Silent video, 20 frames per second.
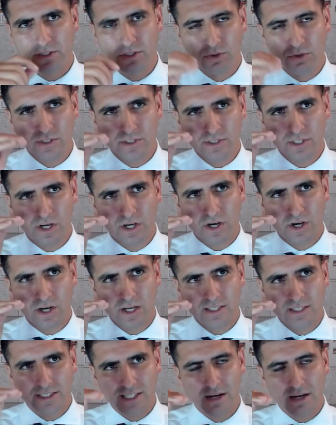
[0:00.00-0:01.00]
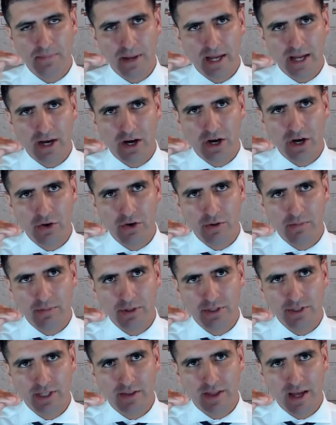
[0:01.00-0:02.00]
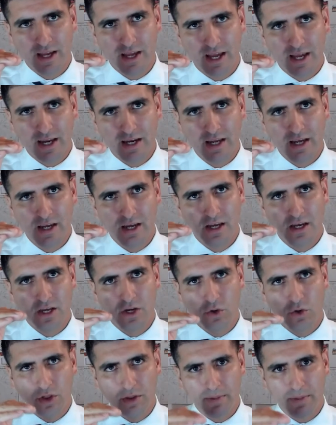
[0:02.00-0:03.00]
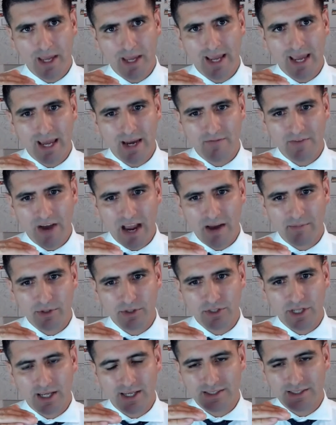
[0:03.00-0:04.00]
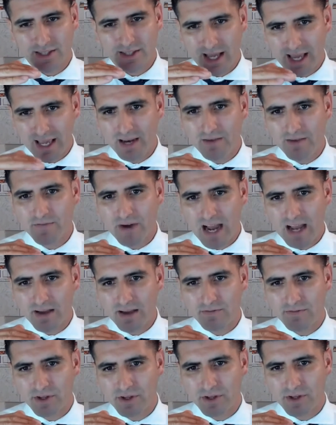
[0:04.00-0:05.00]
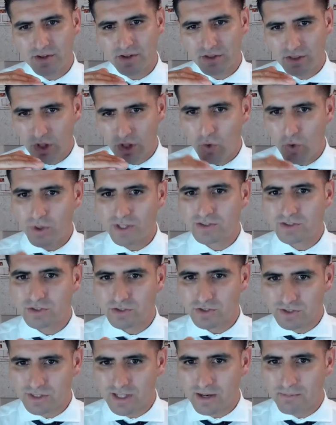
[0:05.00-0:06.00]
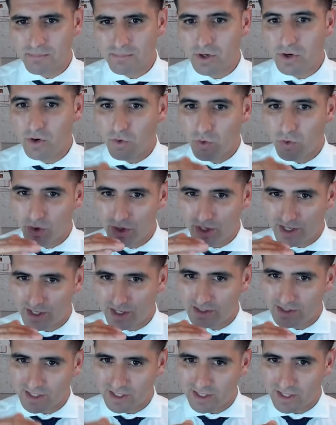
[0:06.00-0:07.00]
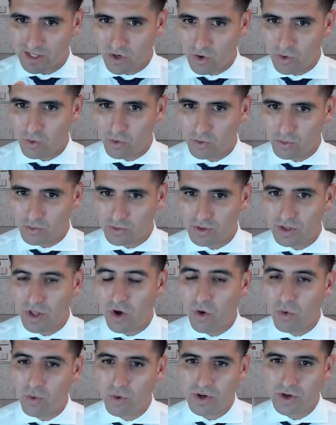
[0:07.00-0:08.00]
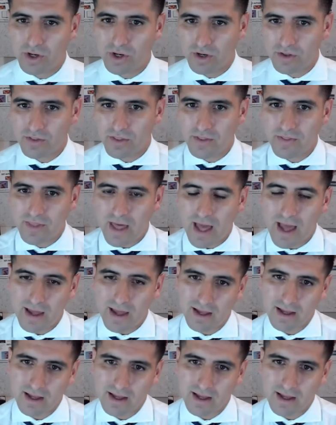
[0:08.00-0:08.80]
So it's instead of paying 100% of that gain, you're only paying 85%. Is the 85 the lowest number, or does it go lower than that?